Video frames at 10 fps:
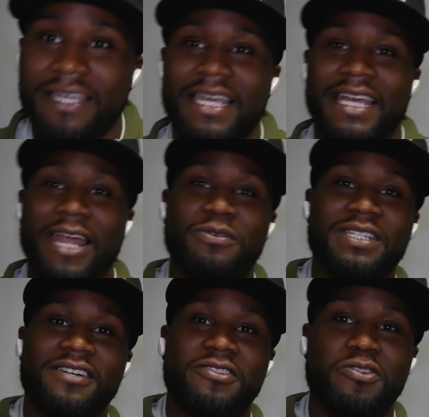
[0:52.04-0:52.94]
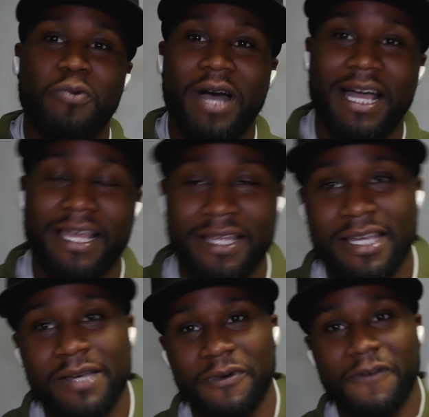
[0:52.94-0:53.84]
And I will tell you why.
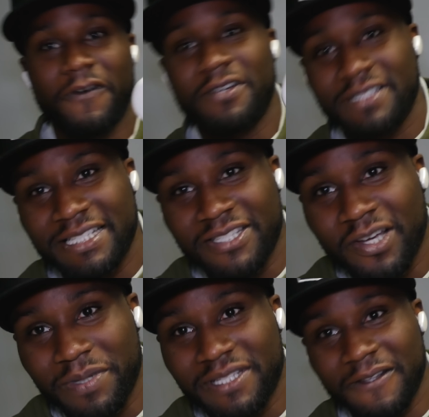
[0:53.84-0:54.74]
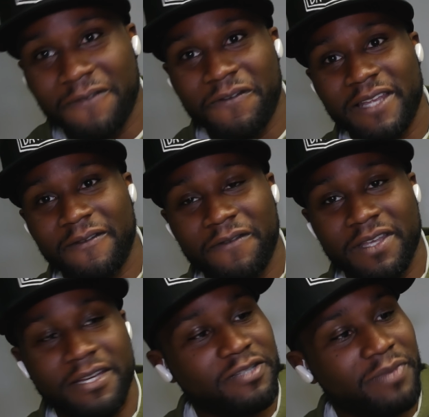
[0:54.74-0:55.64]
But first, let's jump into the fit and
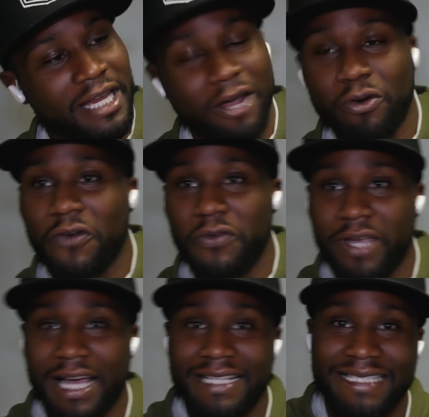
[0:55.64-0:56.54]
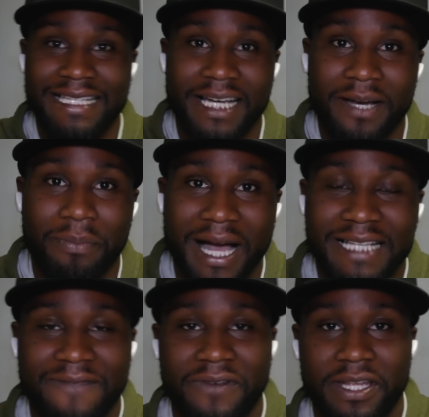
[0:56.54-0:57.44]
finish, man. I don't know if you guys seen the
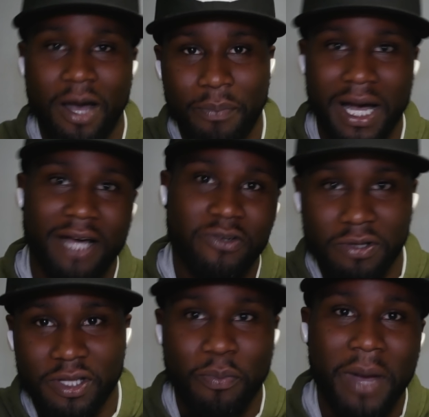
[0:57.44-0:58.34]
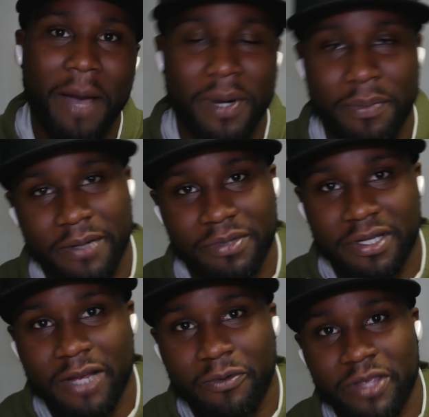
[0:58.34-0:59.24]
unboxing video. I do a little pop-up up there.
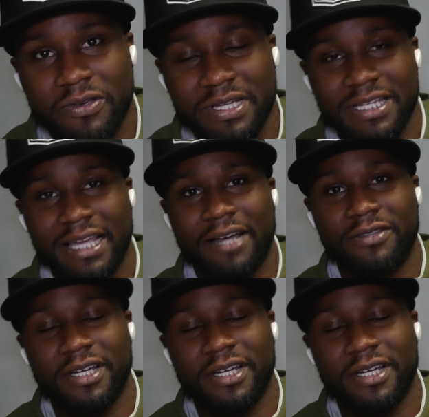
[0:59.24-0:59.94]
That way you can check out the